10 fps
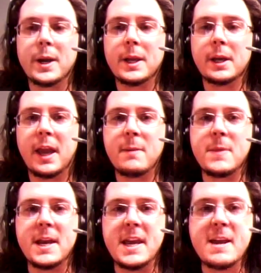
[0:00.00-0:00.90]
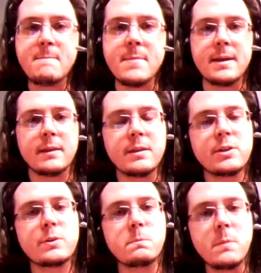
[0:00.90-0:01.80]
rating a game that hit me
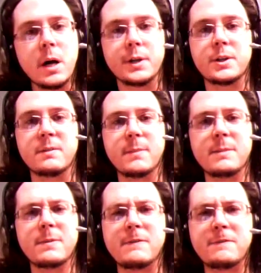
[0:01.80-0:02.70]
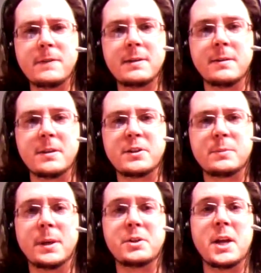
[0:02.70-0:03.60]
this much and made me feel
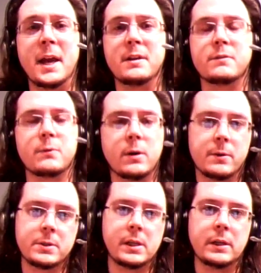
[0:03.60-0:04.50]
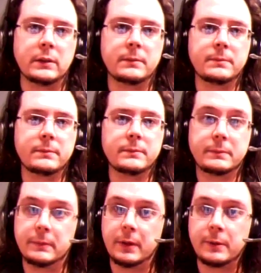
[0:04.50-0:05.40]
this much and is four hours long.
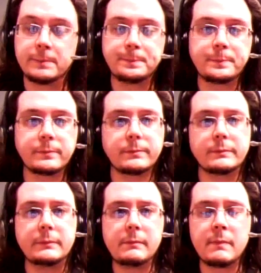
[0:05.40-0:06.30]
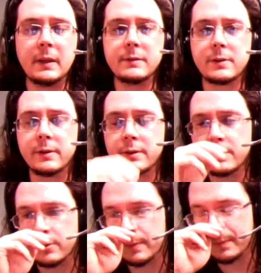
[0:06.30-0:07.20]
You know? It's hard to
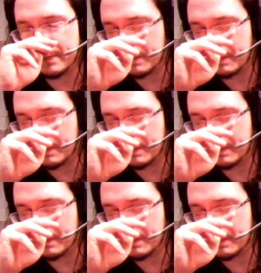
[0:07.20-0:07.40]
do.